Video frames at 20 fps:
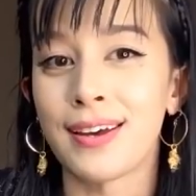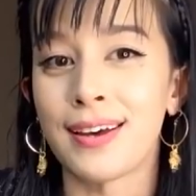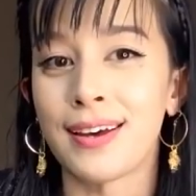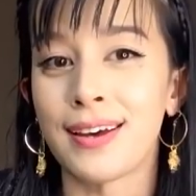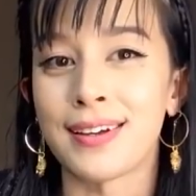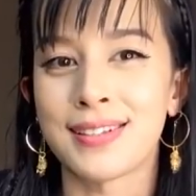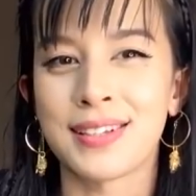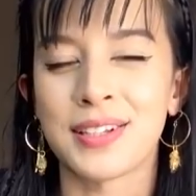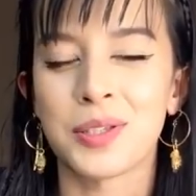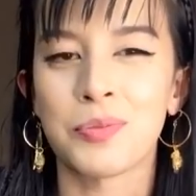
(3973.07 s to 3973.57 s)

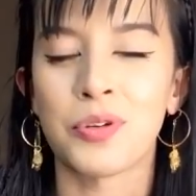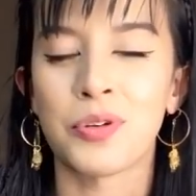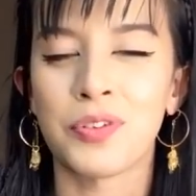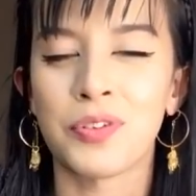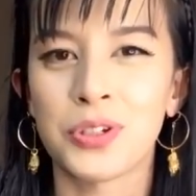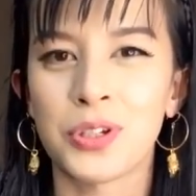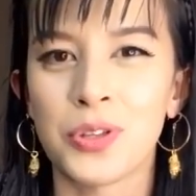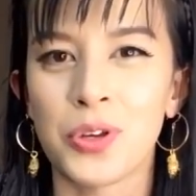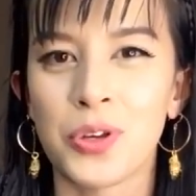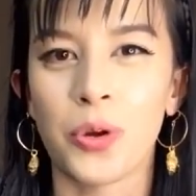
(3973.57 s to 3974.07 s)
uh, since
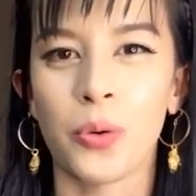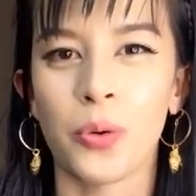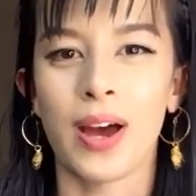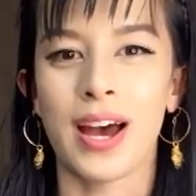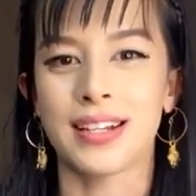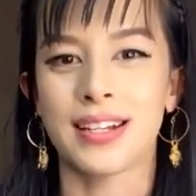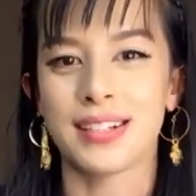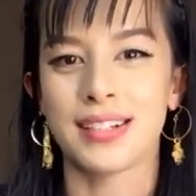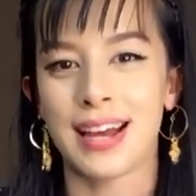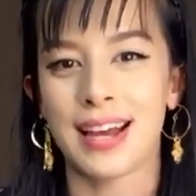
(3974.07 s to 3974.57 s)
moving to the
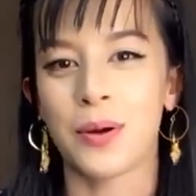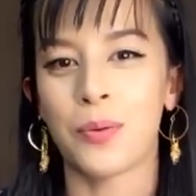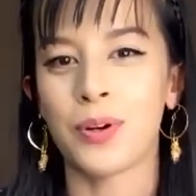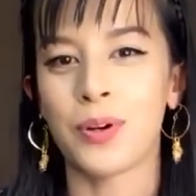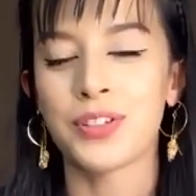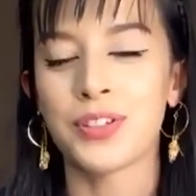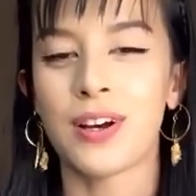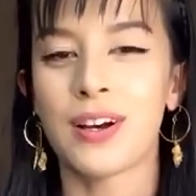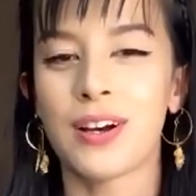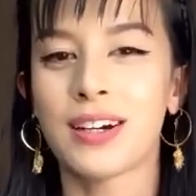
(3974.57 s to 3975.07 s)
U.S. I
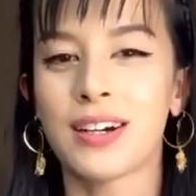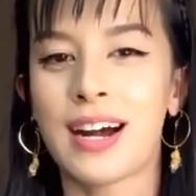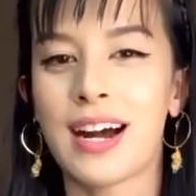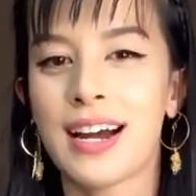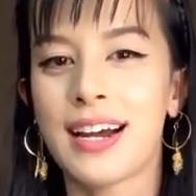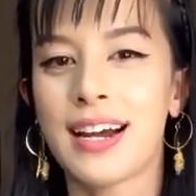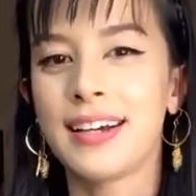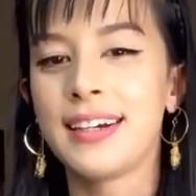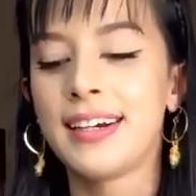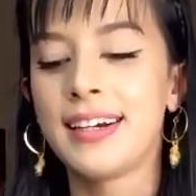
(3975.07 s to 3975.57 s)
once saw a
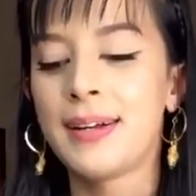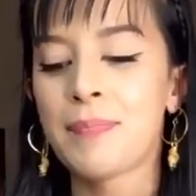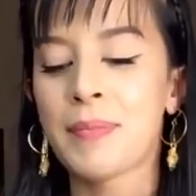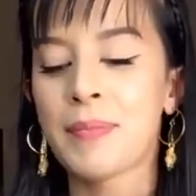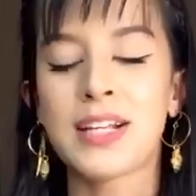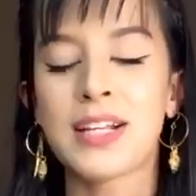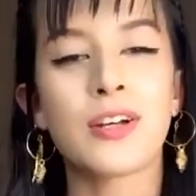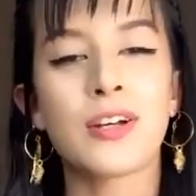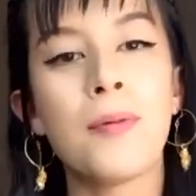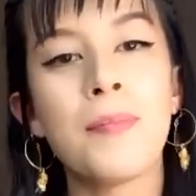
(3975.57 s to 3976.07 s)
guy.
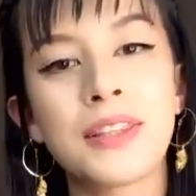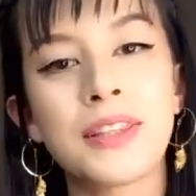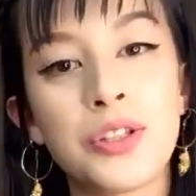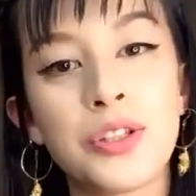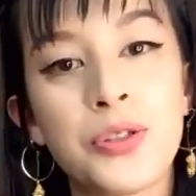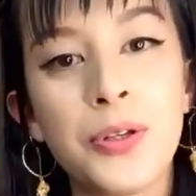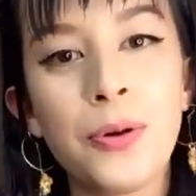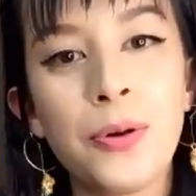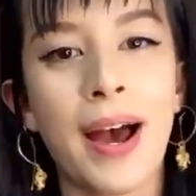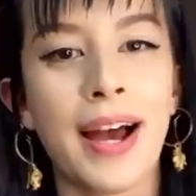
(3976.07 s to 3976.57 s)
I saw him at the
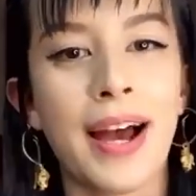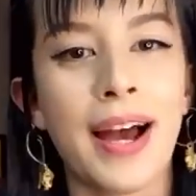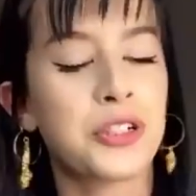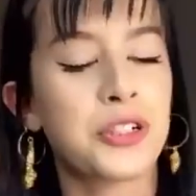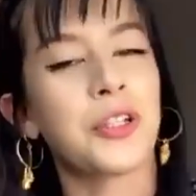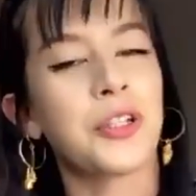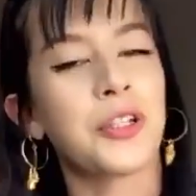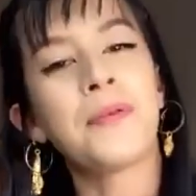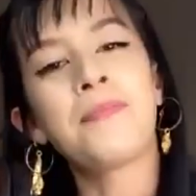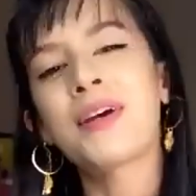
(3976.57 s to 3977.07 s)
zoo
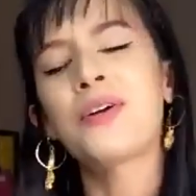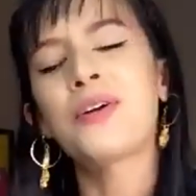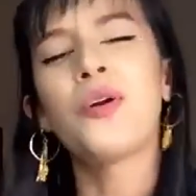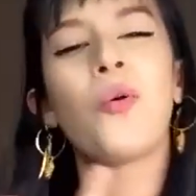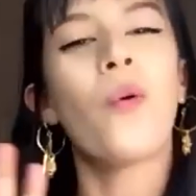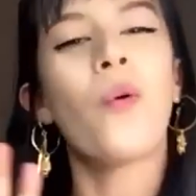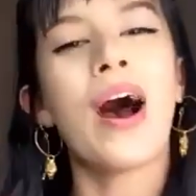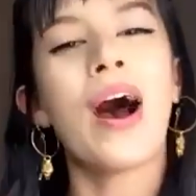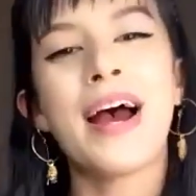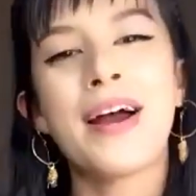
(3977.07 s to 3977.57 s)
actually. I don't
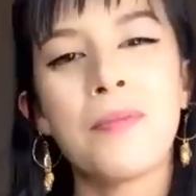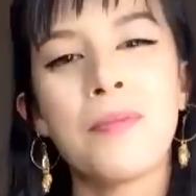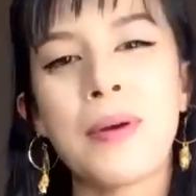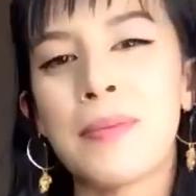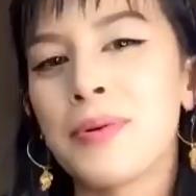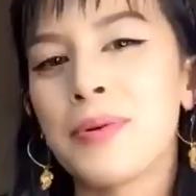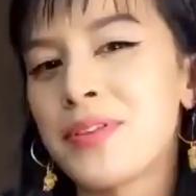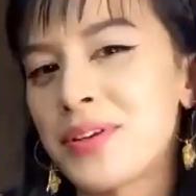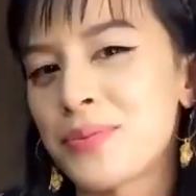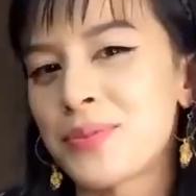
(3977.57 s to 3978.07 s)
know why I
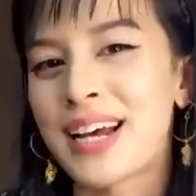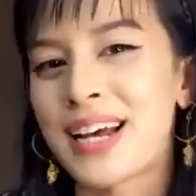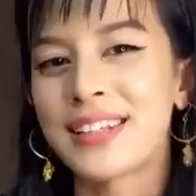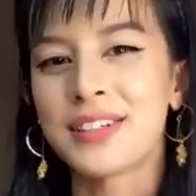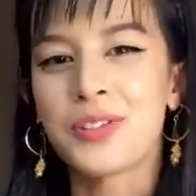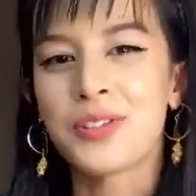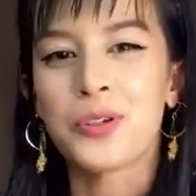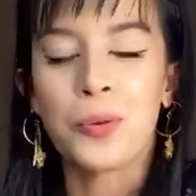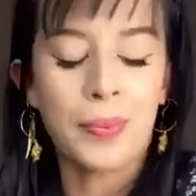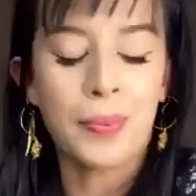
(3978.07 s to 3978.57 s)
remember that it was at
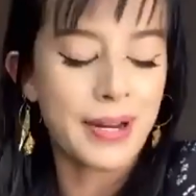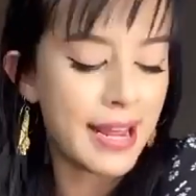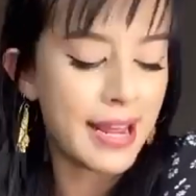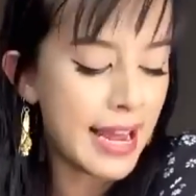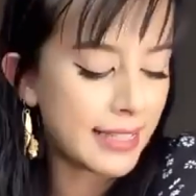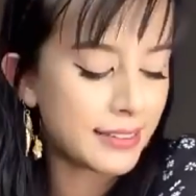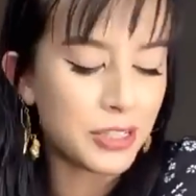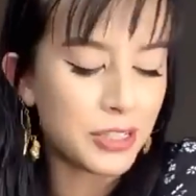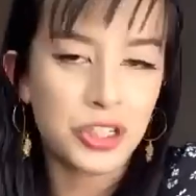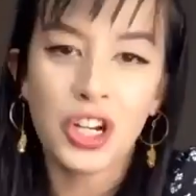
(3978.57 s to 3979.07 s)
the zoo, but he
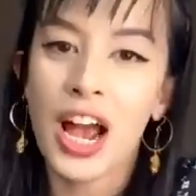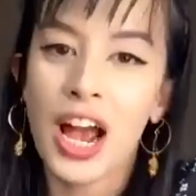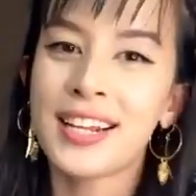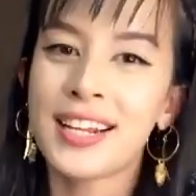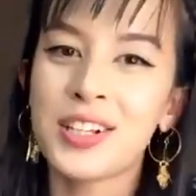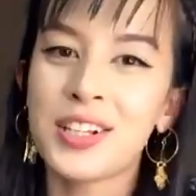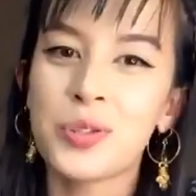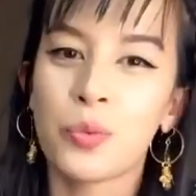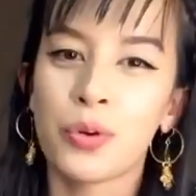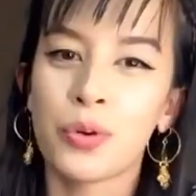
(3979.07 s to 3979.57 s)
had the
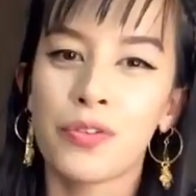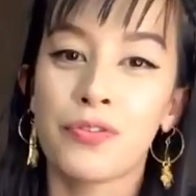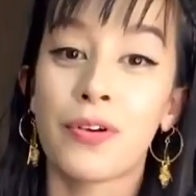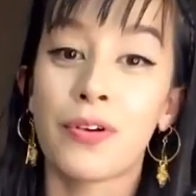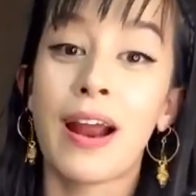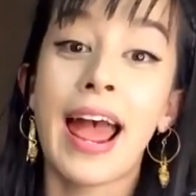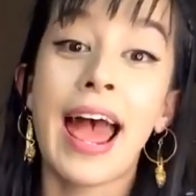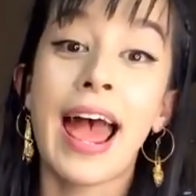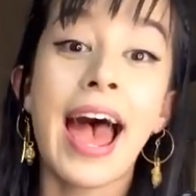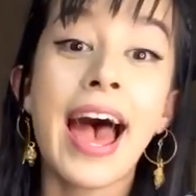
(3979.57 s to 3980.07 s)
Chinese word
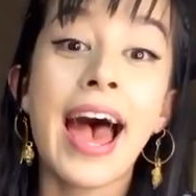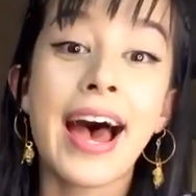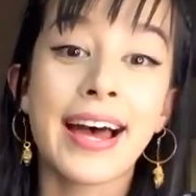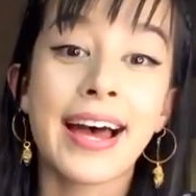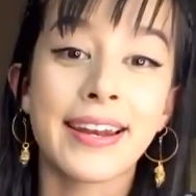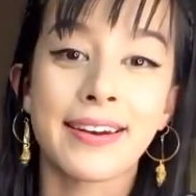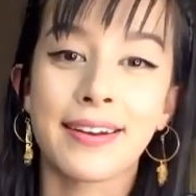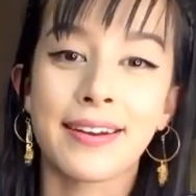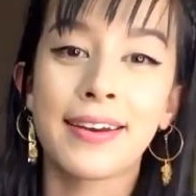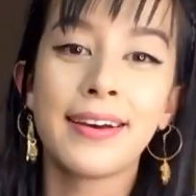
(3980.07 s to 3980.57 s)
for
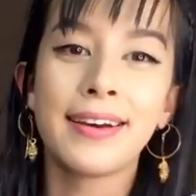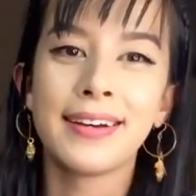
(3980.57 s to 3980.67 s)
and